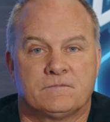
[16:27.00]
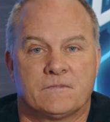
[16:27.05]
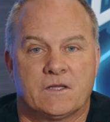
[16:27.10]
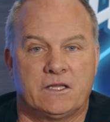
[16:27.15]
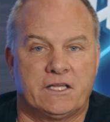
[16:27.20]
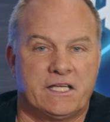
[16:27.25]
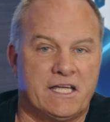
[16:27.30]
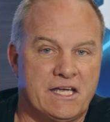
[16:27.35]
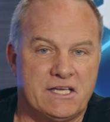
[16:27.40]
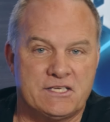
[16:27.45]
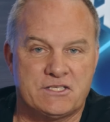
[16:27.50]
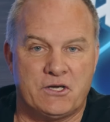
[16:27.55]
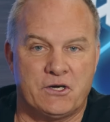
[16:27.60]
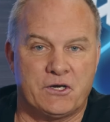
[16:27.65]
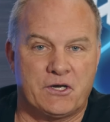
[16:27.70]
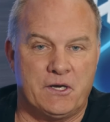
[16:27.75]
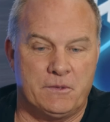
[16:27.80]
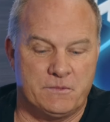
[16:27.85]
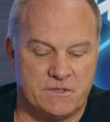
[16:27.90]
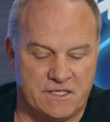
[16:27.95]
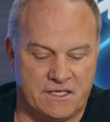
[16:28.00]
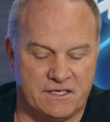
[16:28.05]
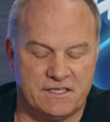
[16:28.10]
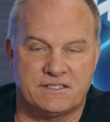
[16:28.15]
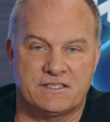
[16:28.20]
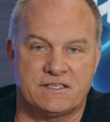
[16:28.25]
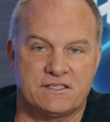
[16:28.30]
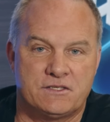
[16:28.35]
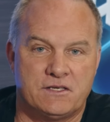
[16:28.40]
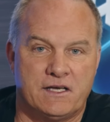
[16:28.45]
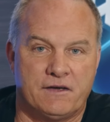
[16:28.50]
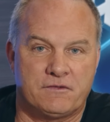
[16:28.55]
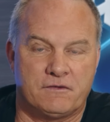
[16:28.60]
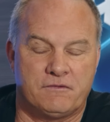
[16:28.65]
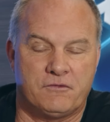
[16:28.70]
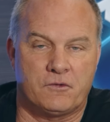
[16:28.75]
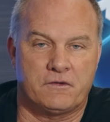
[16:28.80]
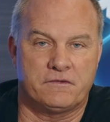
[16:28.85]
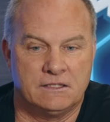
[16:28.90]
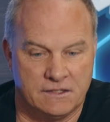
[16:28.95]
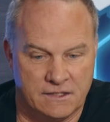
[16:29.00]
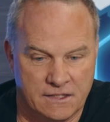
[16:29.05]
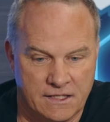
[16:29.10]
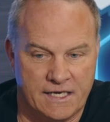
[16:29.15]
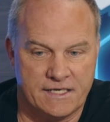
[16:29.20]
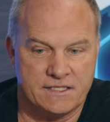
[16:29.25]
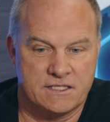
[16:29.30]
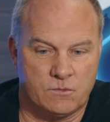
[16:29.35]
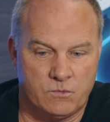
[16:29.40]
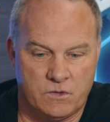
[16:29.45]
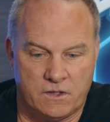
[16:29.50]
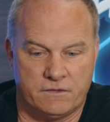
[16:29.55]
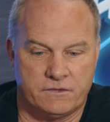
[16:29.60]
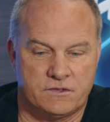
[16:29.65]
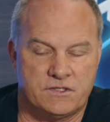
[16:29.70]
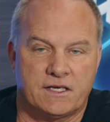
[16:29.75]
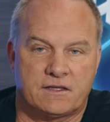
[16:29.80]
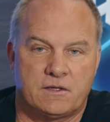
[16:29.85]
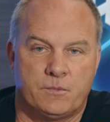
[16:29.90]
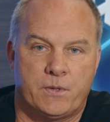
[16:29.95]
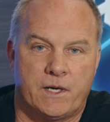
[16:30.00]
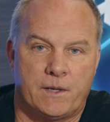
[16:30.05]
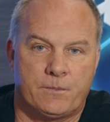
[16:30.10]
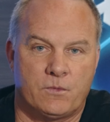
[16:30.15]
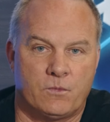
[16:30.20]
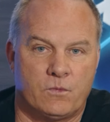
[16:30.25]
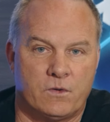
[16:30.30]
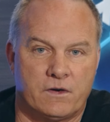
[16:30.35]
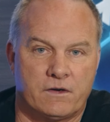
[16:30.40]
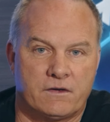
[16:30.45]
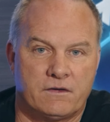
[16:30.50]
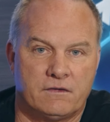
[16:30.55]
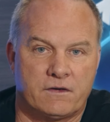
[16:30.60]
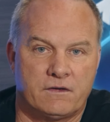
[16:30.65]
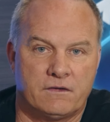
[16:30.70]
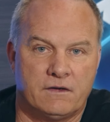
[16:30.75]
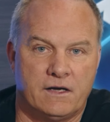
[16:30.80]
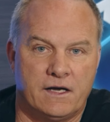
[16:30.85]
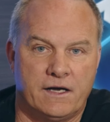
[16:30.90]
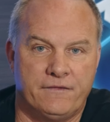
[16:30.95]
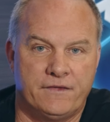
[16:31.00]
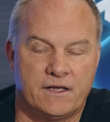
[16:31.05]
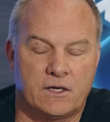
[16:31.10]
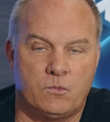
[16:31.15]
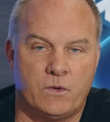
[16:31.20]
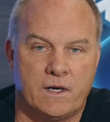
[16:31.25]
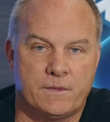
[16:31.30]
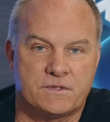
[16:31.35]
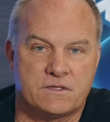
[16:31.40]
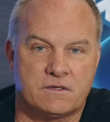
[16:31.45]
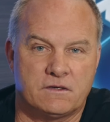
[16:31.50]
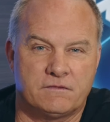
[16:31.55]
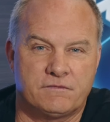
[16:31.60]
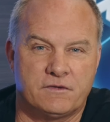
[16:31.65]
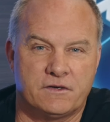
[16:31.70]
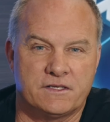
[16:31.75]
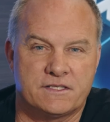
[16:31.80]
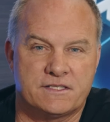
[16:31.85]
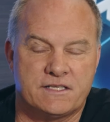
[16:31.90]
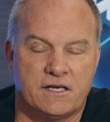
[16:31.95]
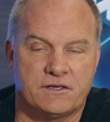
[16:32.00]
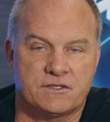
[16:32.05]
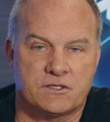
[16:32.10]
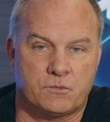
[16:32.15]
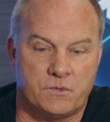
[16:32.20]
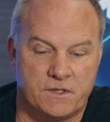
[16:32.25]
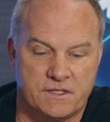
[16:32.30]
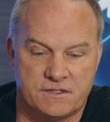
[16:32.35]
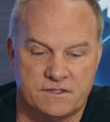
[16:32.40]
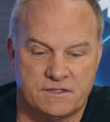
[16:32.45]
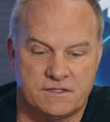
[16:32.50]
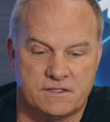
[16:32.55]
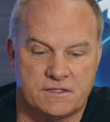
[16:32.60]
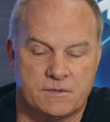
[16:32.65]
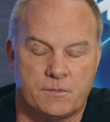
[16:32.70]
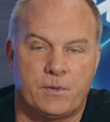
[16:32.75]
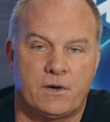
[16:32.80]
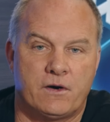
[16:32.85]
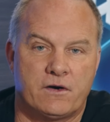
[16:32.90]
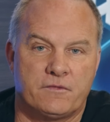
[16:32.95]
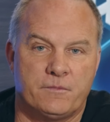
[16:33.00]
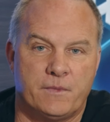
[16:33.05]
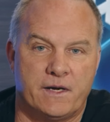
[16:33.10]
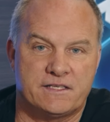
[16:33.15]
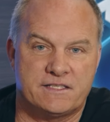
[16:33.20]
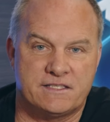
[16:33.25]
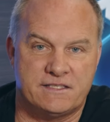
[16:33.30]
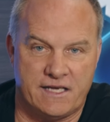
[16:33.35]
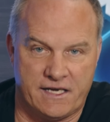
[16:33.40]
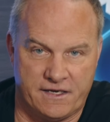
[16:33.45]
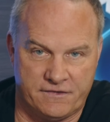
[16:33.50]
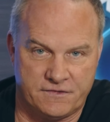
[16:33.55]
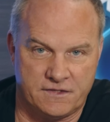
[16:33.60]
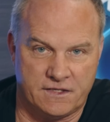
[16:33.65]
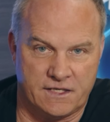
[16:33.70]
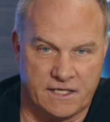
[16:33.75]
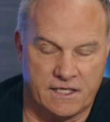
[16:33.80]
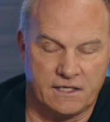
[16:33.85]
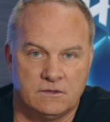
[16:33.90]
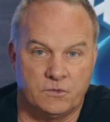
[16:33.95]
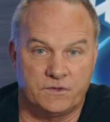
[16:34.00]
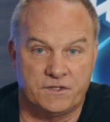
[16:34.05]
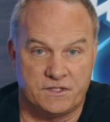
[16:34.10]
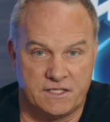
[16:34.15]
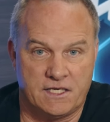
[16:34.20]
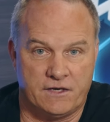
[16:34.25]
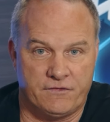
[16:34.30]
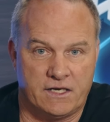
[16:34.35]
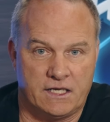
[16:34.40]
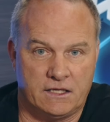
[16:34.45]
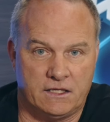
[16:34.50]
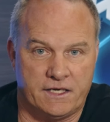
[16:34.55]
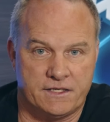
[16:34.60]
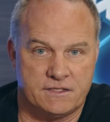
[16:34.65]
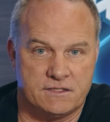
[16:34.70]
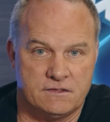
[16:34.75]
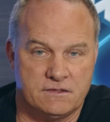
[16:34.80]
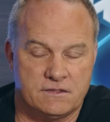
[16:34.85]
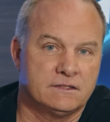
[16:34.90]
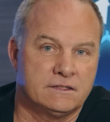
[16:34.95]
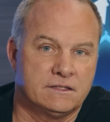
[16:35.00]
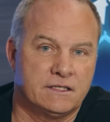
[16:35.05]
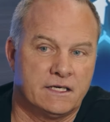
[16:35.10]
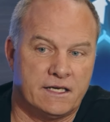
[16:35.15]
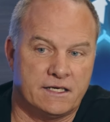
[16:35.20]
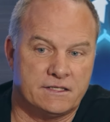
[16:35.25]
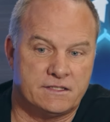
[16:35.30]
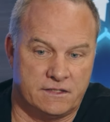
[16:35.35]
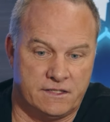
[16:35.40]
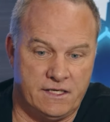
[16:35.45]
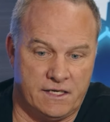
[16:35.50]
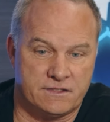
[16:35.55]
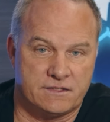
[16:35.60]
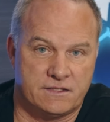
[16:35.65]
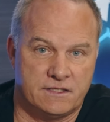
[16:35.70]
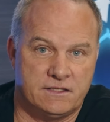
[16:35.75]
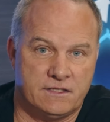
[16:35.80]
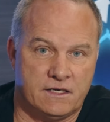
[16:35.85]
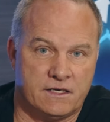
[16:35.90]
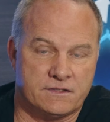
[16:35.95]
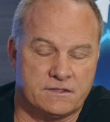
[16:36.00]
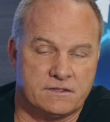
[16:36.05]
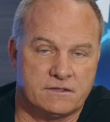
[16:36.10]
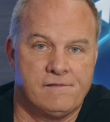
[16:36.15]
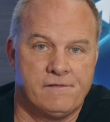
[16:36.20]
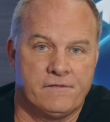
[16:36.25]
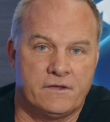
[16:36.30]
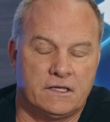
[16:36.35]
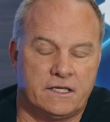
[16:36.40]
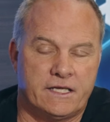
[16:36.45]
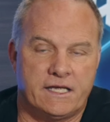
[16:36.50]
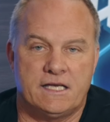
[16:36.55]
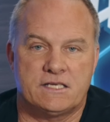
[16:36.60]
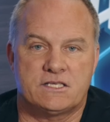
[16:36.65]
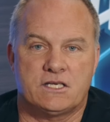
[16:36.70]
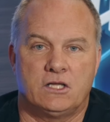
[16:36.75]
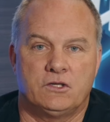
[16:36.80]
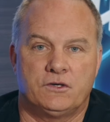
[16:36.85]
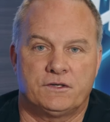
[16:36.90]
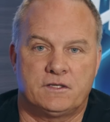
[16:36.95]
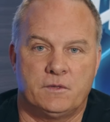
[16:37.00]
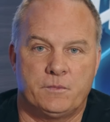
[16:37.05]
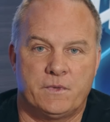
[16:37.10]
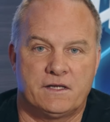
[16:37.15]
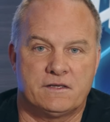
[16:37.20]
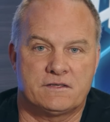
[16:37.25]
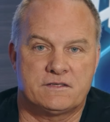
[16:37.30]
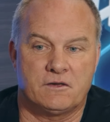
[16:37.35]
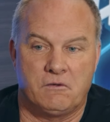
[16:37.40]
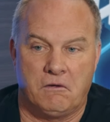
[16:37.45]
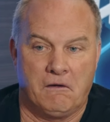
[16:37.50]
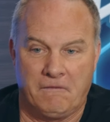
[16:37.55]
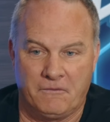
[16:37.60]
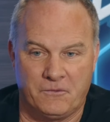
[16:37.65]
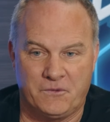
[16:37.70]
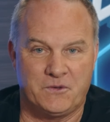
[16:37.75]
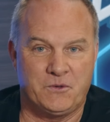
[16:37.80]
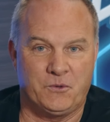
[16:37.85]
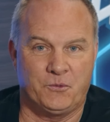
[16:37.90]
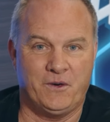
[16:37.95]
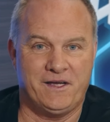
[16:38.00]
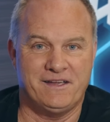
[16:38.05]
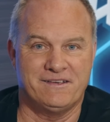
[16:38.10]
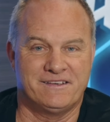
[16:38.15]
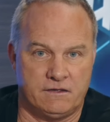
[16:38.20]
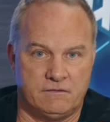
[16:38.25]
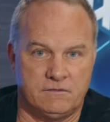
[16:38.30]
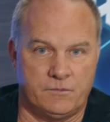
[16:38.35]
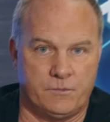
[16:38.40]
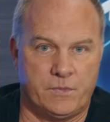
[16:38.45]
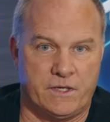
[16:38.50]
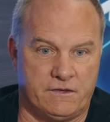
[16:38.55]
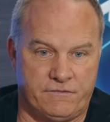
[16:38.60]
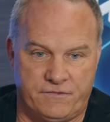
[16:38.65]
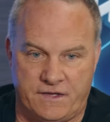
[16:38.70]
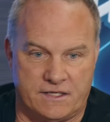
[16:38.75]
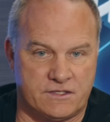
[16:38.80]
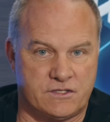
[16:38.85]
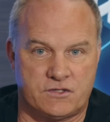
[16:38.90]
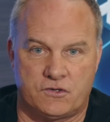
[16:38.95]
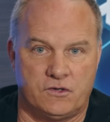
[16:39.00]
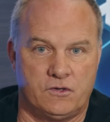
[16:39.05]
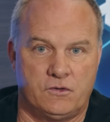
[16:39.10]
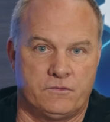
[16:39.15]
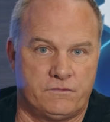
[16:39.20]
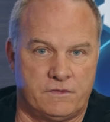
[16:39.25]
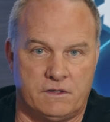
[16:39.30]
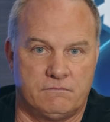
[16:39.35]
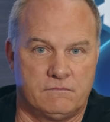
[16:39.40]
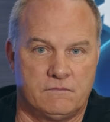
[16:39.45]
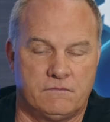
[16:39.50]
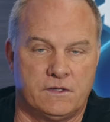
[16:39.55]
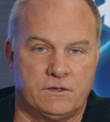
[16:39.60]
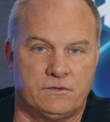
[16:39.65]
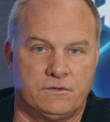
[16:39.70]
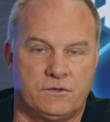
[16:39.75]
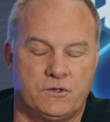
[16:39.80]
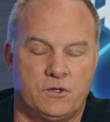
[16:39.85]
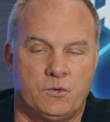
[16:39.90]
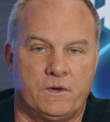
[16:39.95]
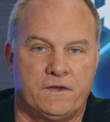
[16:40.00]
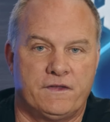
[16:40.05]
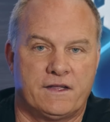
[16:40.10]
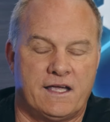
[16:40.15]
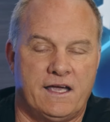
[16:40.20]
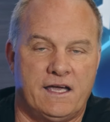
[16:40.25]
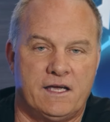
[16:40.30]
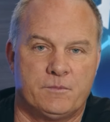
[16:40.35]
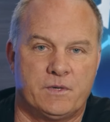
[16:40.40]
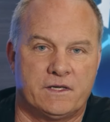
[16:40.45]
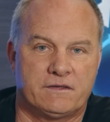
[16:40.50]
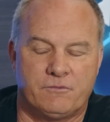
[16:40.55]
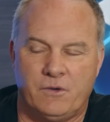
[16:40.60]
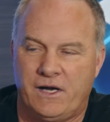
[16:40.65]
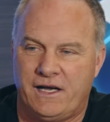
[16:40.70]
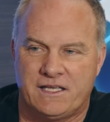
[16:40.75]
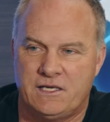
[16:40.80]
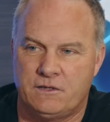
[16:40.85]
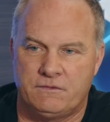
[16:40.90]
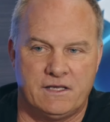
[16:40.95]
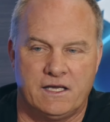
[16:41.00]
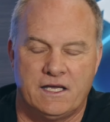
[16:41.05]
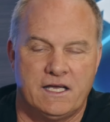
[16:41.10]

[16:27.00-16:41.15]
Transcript: The liaison comes in, he says, you have to forfeit. I said, well, check the paperwork. Nick Webster, for nostalgic reasons, is a part of my staff today. Well, does he have an A license? And I said, yes, he does. The liaison looked at me and said, well, you win. But if that's true, then you win the game. But wow, he